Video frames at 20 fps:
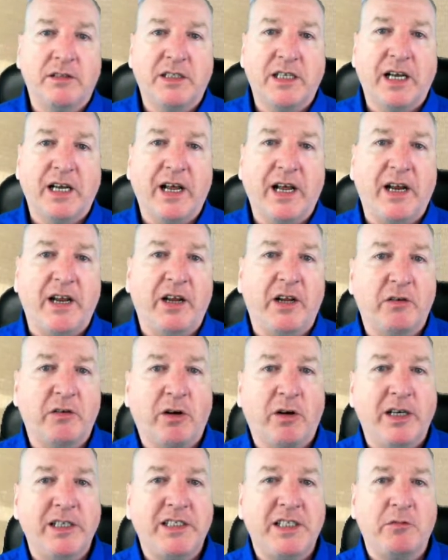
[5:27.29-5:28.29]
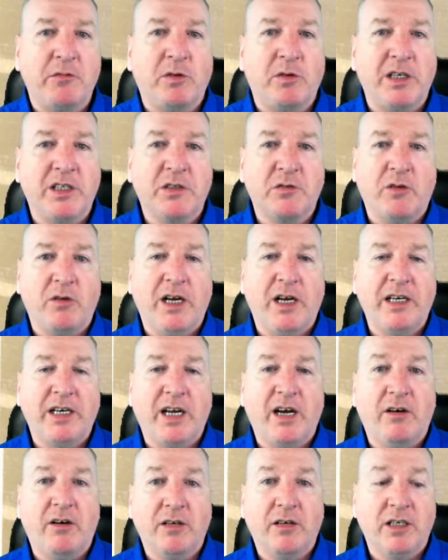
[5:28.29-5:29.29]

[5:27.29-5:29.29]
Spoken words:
take any crazy risk right now,